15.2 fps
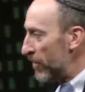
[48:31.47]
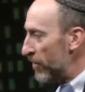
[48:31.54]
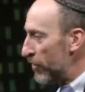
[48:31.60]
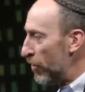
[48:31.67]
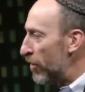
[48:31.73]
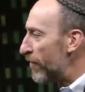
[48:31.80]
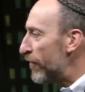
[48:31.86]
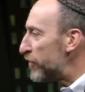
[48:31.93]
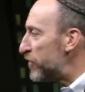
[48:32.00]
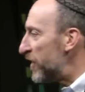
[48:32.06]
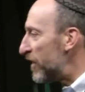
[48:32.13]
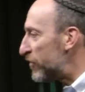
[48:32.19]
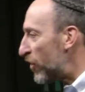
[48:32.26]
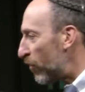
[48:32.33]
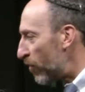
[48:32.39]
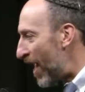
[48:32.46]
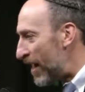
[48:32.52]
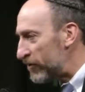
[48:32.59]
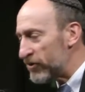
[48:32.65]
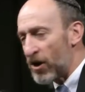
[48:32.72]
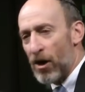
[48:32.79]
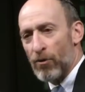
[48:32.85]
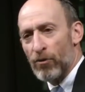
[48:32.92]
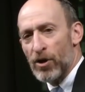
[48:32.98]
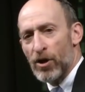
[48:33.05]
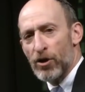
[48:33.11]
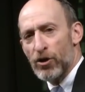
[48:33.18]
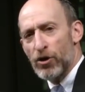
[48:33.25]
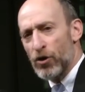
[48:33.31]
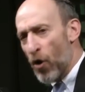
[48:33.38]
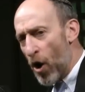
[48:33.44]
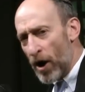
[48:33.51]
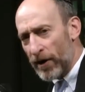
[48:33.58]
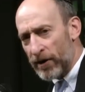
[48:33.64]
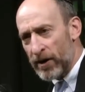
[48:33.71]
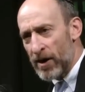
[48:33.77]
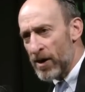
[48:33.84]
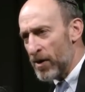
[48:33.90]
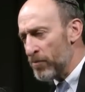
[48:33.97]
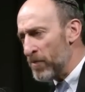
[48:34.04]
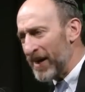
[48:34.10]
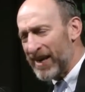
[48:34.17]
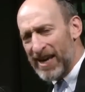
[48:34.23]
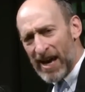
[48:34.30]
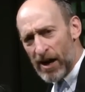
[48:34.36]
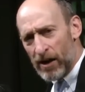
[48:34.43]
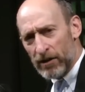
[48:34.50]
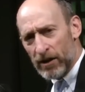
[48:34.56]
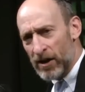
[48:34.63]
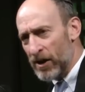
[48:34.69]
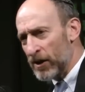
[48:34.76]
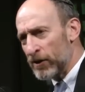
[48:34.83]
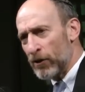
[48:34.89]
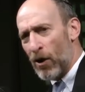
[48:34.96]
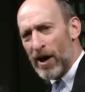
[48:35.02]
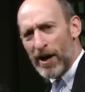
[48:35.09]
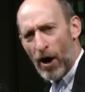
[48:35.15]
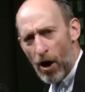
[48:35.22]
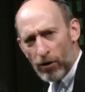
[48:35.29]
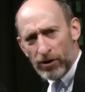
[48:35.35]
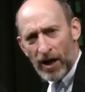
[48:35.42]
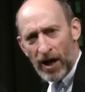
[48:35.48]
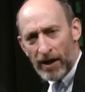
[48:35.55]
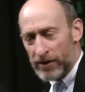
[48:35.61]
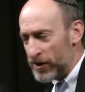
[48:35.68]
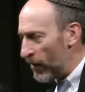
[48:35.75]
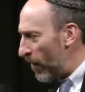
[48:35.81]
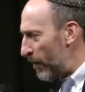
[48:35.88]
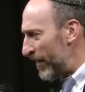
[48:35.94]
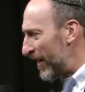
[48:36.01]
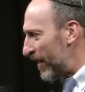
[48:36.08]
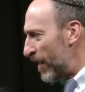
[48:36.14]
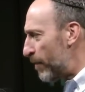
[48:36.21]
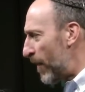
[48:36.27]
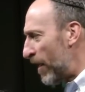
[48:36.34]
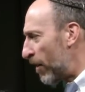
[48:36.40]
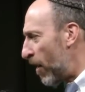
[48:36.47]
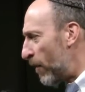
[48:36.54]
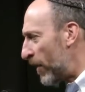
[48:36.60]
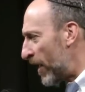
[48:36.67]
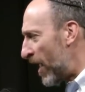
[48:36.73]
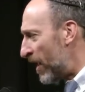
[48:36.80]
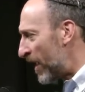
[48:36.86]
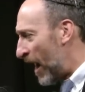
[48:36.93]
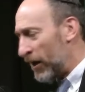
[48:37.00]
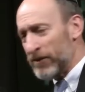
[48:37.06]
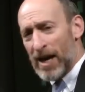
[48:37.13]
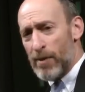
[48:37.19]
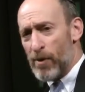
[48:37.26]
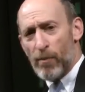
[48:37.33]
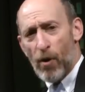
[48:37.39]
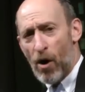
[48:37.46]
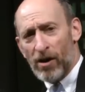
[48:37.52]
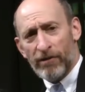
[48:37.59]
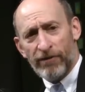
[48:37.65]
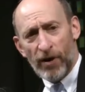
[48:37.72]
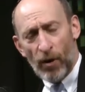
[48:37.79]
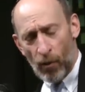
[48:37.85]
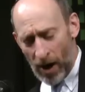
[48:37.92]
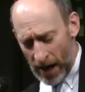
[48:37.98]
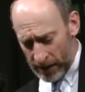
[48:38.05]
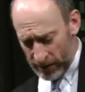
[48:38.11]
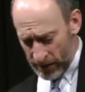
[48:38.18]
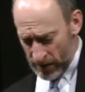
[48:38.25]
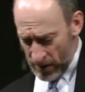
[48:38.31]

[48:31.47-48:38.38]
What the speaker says: University of Toronto, York, McGill, Loyola. Do you want me to keep on going on? I'll name them all if you want.